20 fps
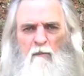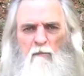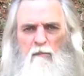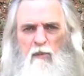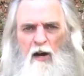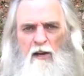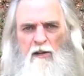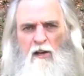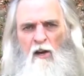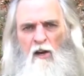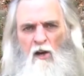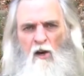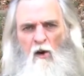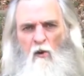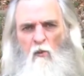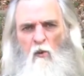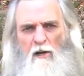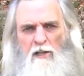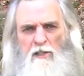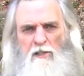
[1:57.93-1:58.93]
but
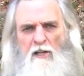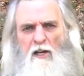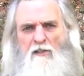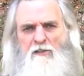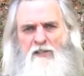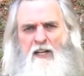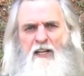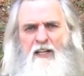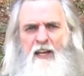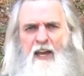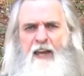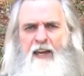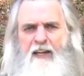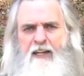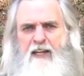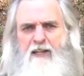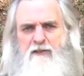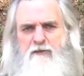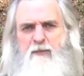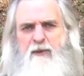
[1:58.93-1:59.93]
what it does, it
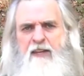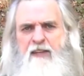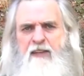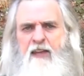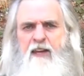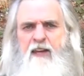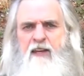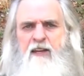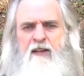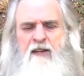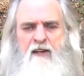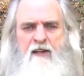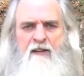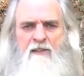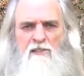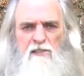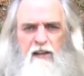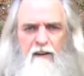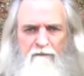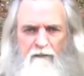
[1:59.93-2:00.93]
gives me the
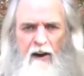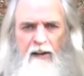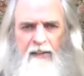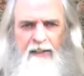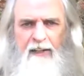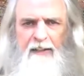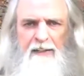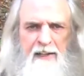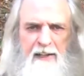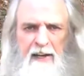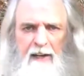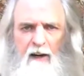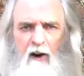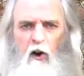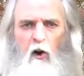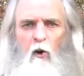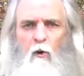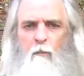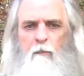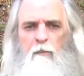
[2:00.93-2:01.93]
stuff I need to get
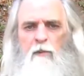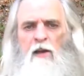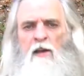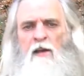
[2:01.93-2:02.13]
home.